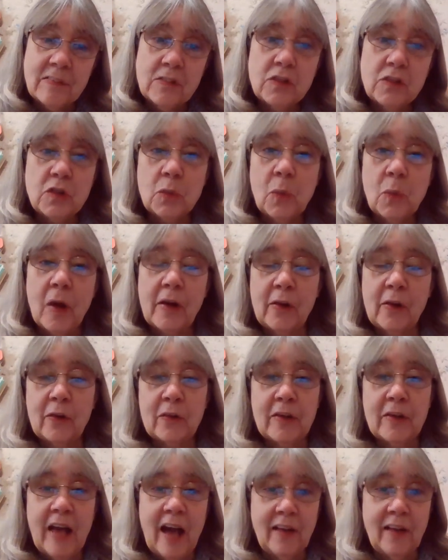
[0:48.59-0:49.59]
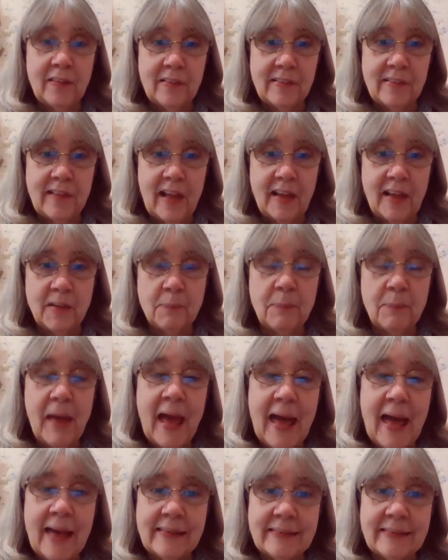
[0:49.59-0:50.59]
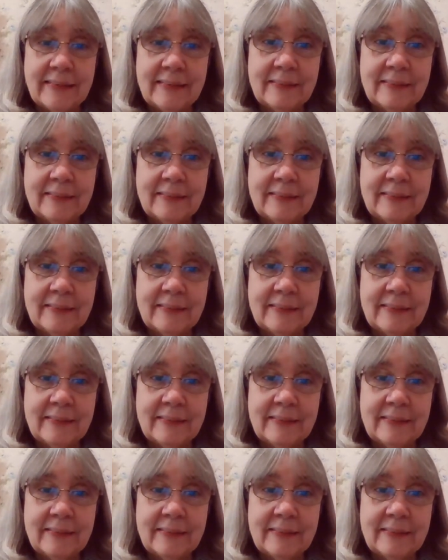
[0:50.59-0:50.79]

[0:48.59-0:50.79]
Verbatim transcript: Do you want to learn how to sign pet?